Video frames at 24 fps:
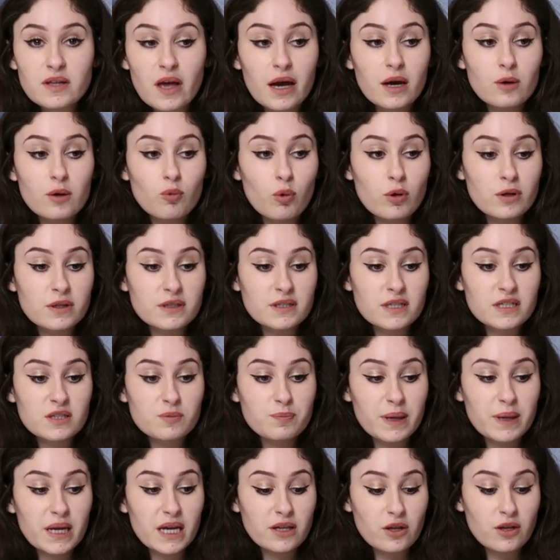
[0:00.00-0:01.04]
like once it's
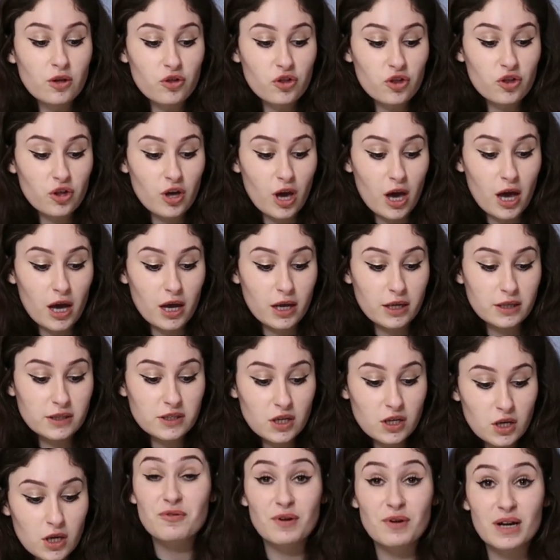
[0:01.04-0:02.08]
been
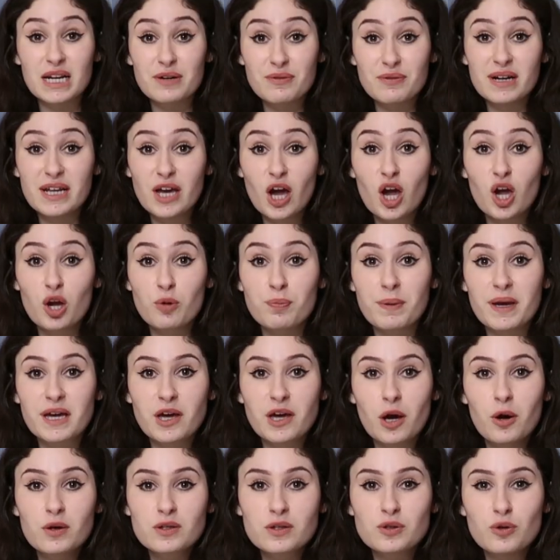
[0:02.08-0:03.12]
churned. I really, really hope it
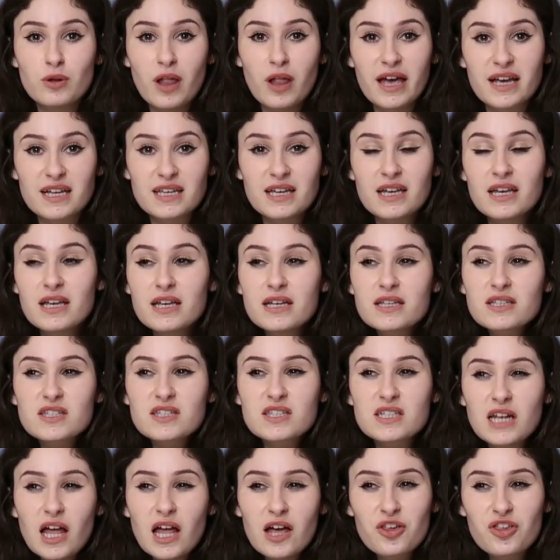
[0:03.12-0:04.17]
goes all like
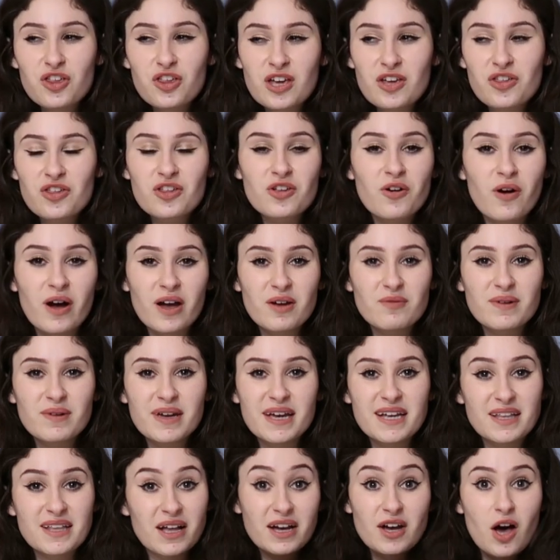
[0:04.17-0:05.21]
slushy, do you know what I
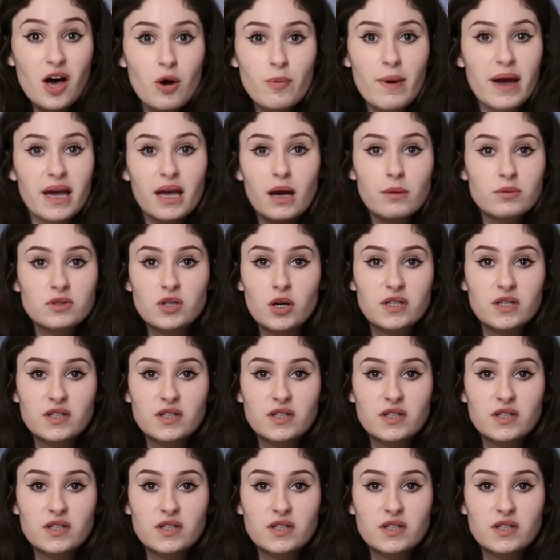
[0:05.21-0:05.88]
mean? I can't wait, I'm so